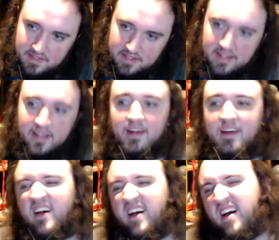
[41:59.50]

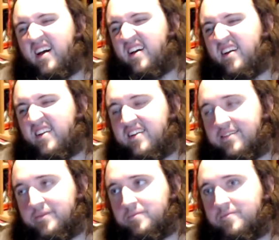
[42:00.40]

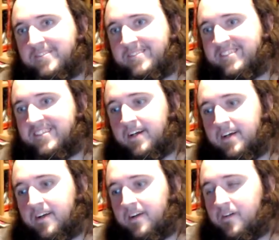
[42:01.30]

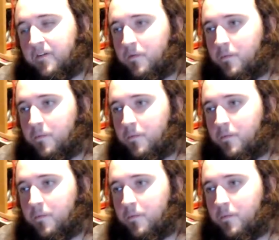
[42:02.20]
This person isn't speaking.